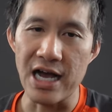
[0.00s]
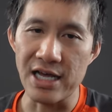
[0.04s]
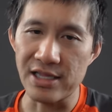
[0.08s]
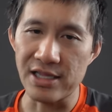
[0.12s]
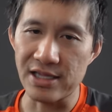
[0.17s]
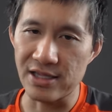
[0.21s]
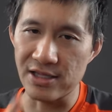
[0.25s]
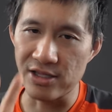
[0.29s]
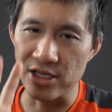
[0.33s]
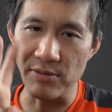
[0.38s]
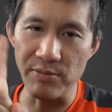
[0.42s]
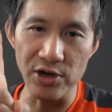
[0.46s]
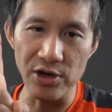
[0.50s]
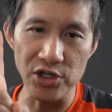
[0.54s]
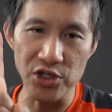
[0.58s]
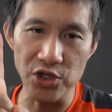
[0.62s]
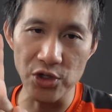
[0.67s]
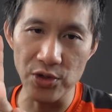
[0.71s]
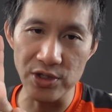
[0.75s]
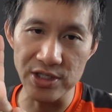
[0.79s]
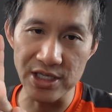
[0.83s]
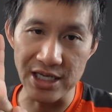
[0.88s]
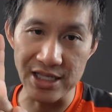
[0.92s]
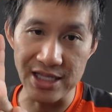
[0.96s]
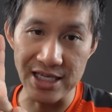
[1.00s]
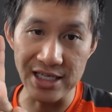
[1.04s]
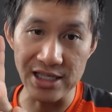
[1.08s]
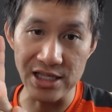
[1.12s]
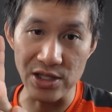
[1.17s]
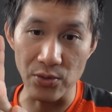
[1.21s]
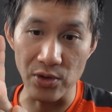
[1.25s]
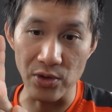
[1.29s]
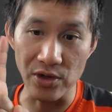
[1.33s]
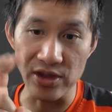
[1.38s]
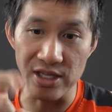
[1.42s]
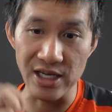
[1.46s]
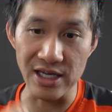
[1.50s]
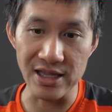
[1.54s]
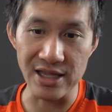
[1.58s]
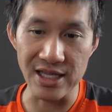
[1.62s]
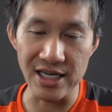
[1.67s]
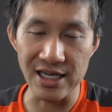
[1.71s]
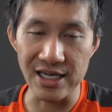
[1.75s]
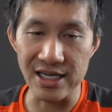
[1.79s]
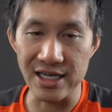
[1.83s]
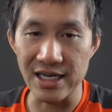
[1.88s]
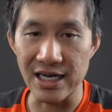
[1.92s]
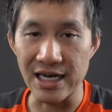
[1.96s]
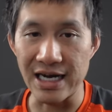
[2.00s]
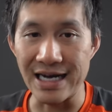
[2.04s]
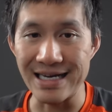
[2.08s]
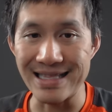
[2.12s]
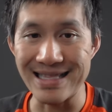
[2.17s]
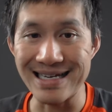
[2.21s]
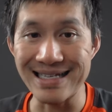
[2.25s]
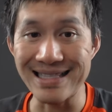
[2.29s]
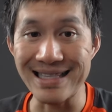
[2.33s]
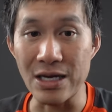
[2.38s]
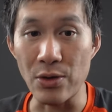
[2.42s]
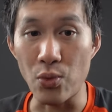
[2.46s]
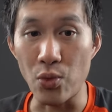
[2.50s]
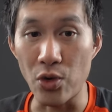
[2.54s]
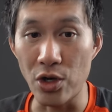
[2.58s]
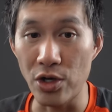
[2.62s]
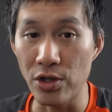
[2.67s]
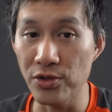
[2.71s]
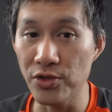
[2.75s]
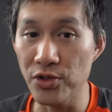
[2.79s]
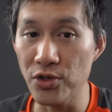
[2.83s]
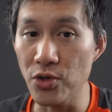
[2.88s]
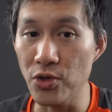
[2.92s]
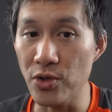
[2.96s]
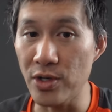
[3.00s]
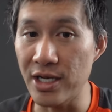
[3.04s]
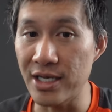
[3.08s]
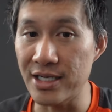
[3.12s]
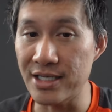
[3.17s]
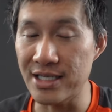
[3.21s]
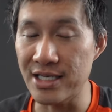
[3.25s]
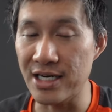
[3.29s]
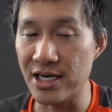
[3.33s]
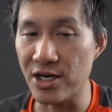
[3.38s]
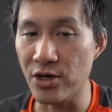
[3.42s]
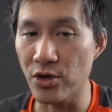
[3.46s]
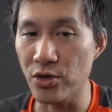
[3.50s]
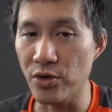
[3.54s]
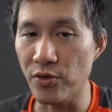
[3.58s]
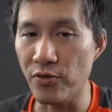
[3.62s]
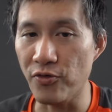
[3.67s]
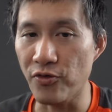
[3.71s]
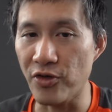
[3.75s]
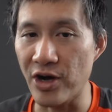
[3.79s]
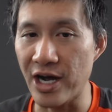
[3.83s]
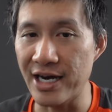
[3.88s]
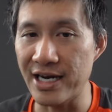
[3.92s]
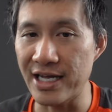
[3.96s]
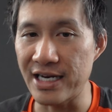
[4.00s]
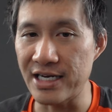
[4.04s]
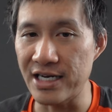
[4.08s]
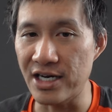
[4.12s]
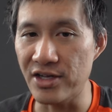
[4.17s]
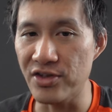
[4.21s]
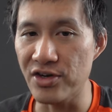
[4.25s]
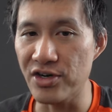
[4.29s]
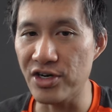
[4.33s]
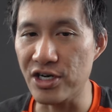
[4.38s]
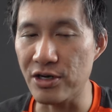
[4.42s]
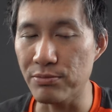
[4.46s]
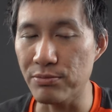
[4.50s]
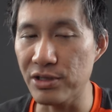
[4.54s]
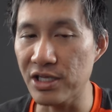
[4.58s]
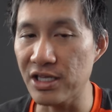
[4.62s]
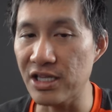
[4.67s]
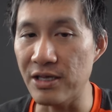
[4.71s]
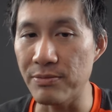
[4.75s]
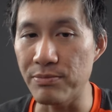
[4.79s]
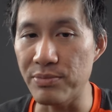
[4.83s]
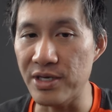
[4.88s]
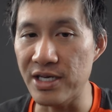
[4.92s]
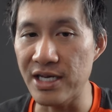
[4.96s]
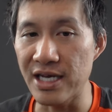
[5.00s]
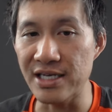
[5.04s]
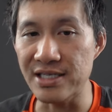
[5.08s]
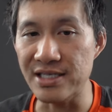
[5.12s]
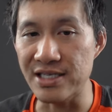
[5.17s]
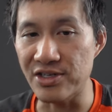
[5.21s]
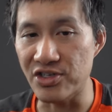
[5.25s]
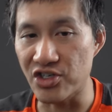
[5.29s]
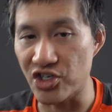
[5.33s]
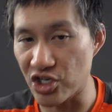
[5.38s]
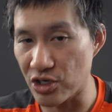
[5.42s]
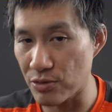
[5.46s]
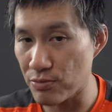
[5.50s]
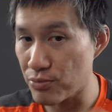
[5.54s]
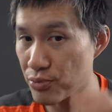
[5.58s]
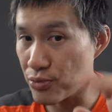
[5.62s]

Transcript: Number two is, I think the one they think I think they will do is they're going to find another completely BS decision,